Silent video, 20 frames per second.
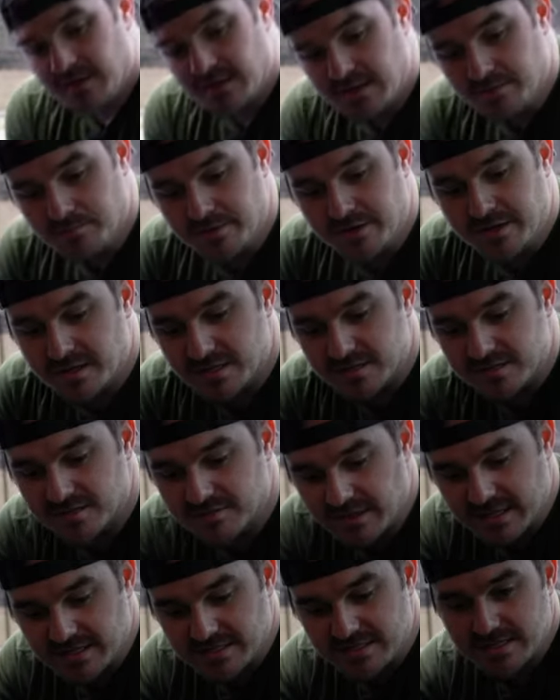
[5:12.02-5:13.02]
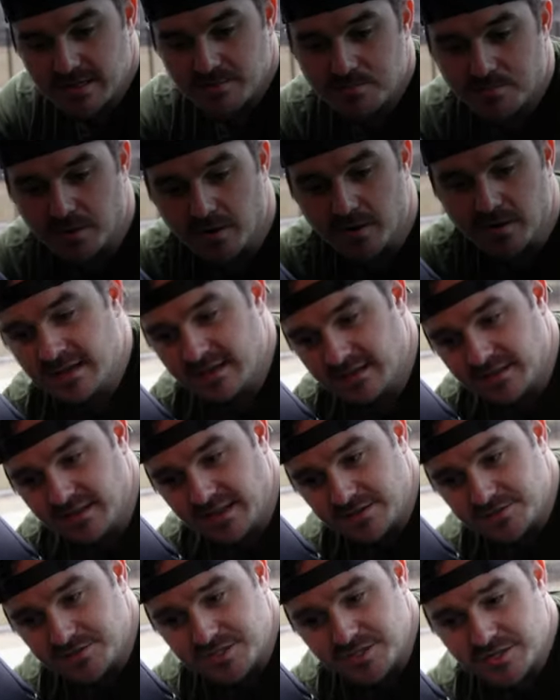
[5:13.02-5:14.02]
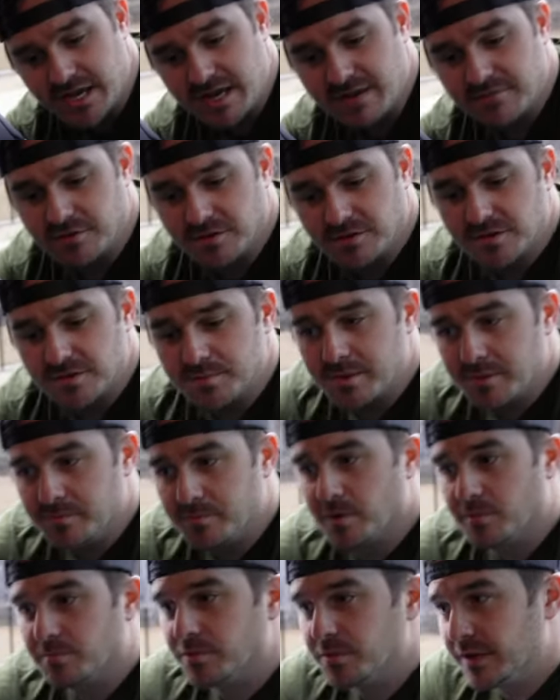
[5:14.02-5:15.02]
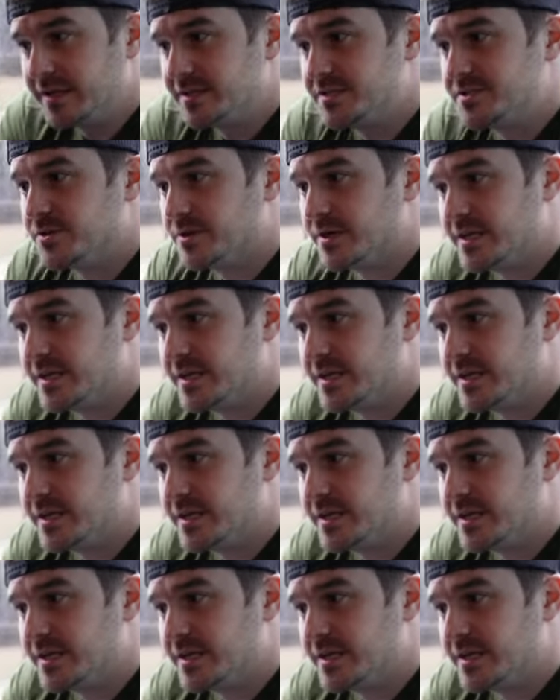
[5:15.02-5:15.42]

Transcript: And because of that zipper, it allows you to have a little bit more play to